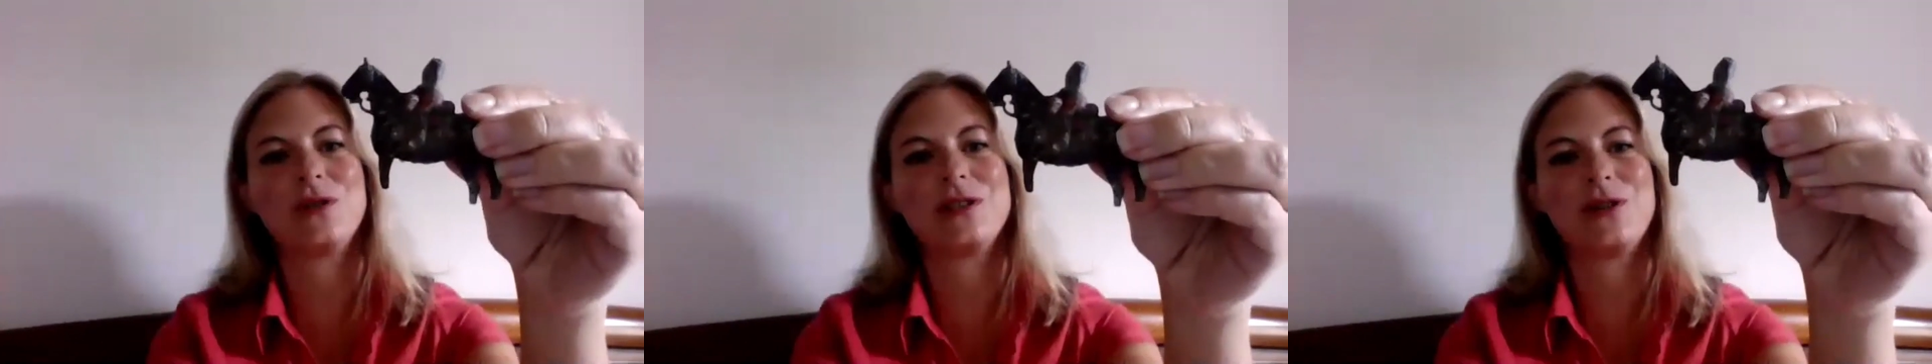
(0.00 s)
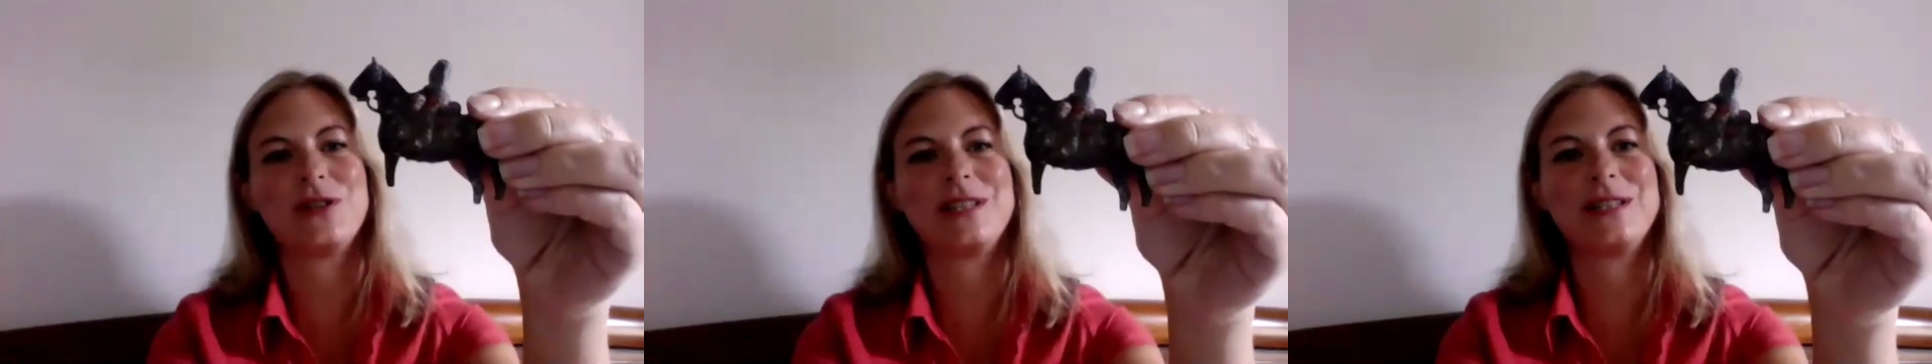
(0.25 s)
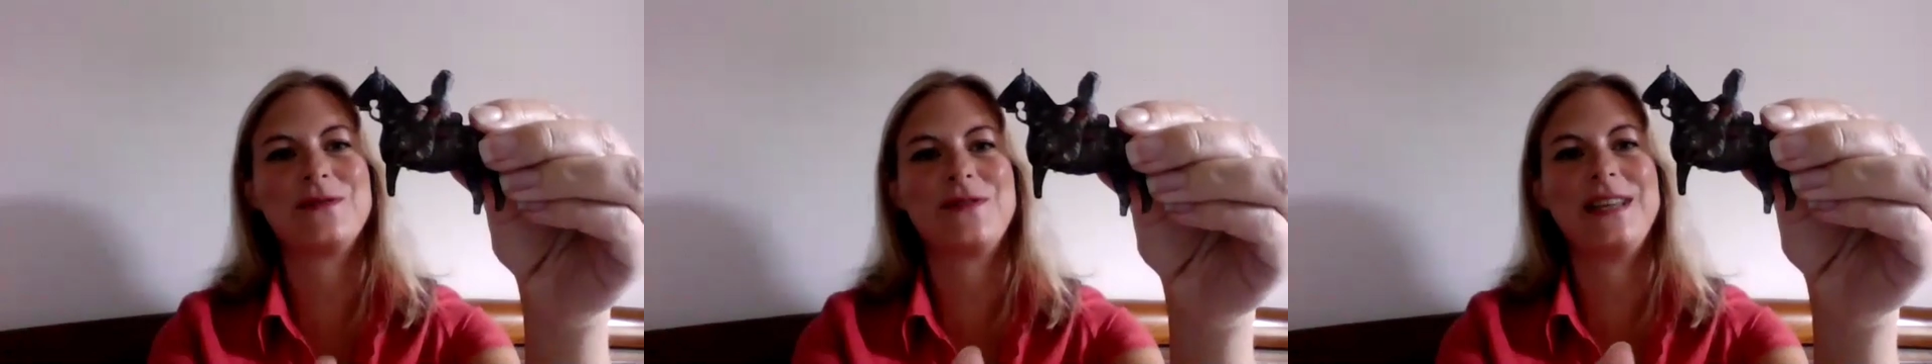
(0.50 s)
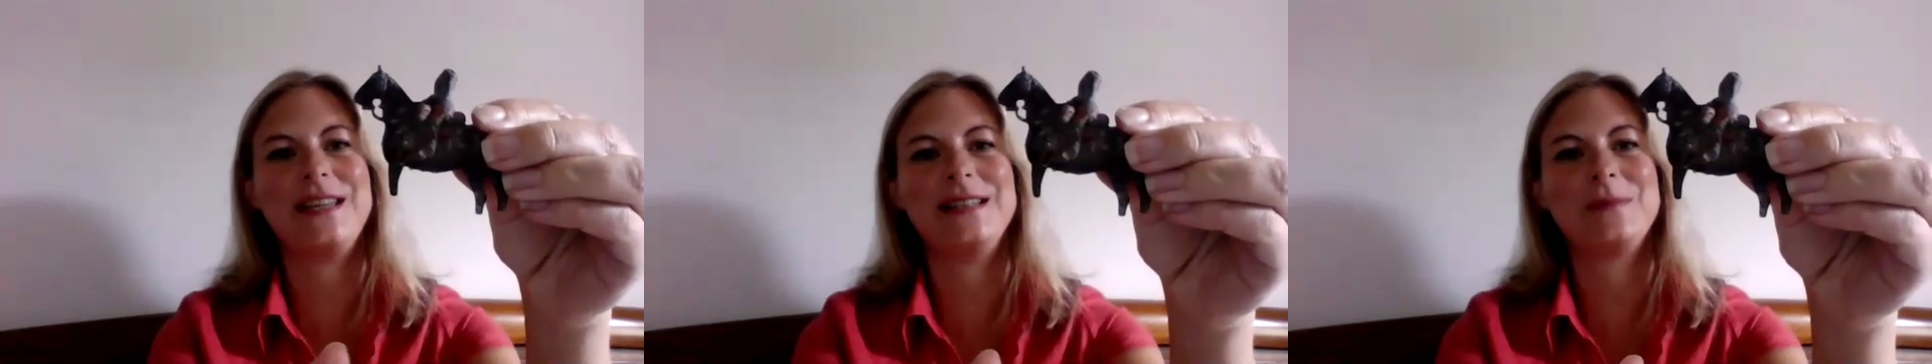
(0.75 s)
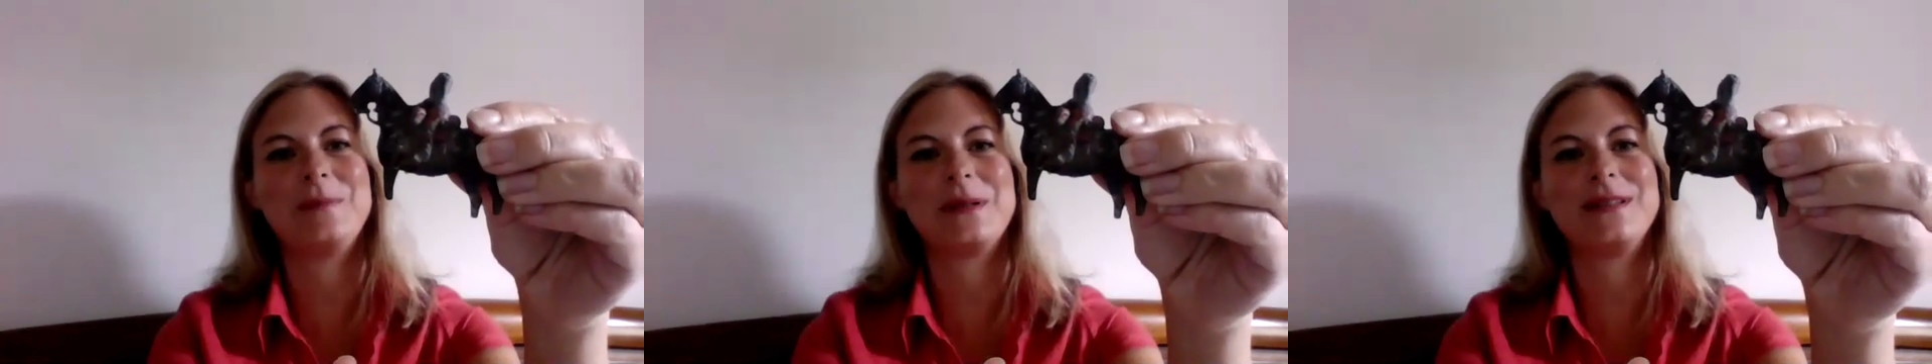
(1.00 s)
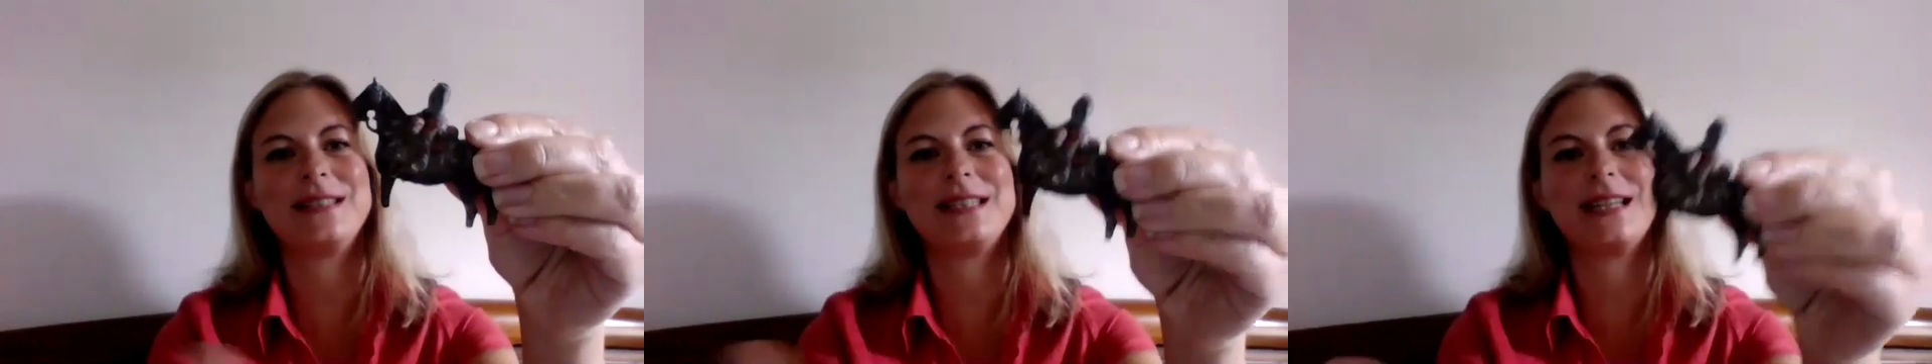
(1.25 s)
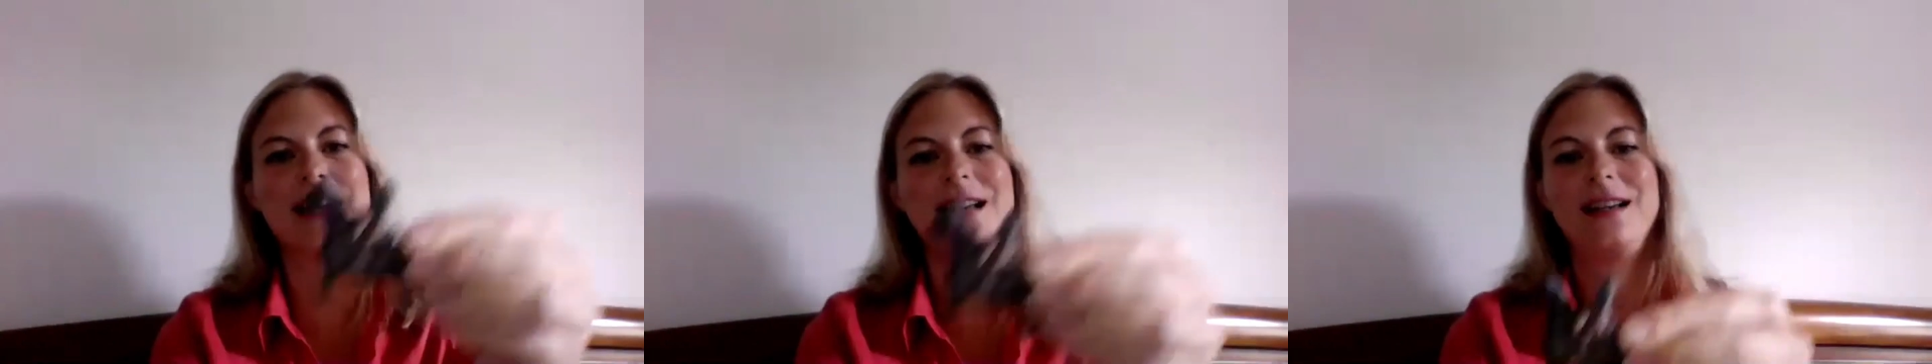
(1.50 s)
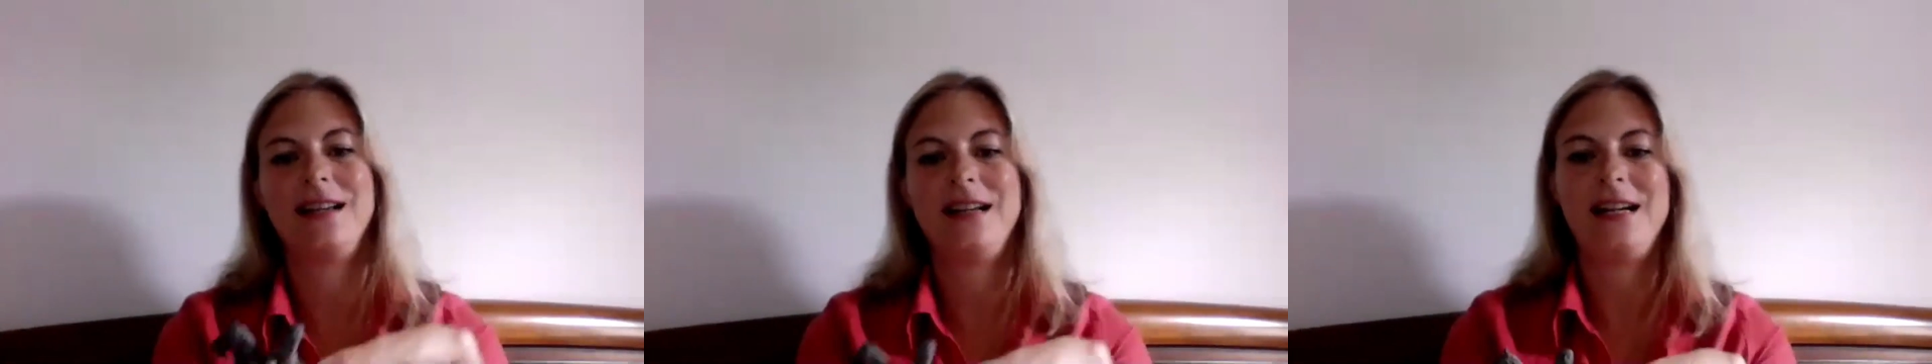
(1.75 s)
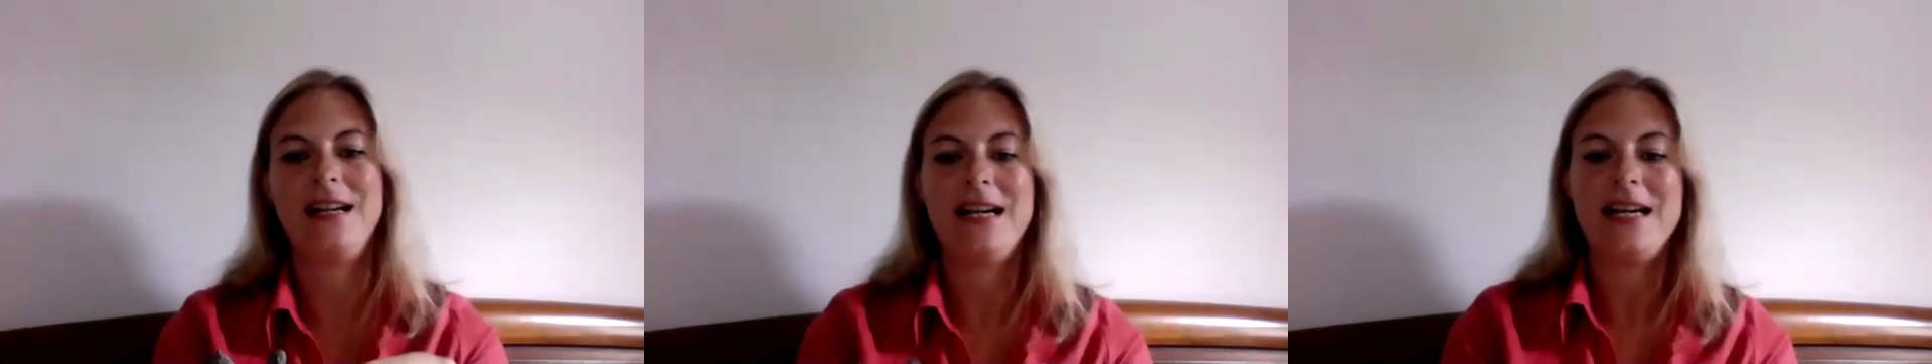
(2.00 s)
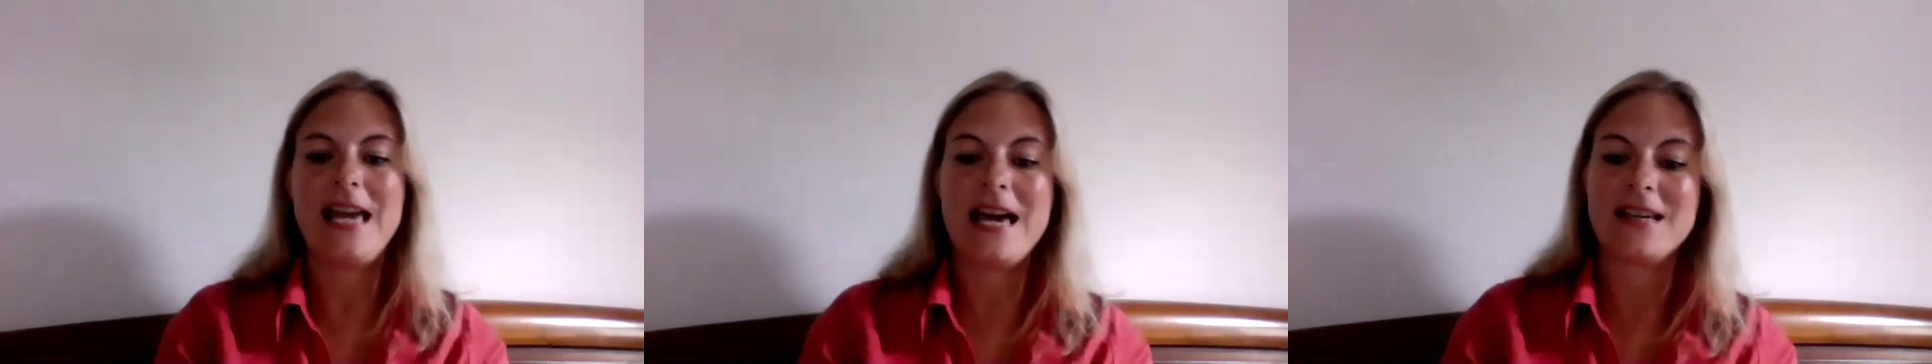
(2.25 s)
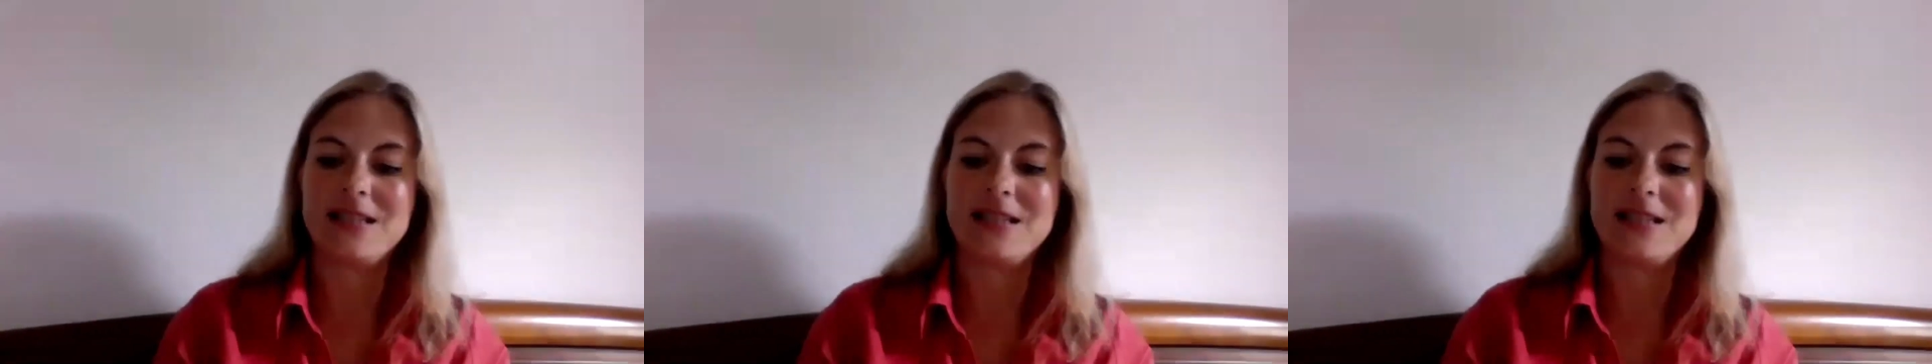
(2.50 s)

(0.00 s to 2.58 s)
has lost his feet. But yeah,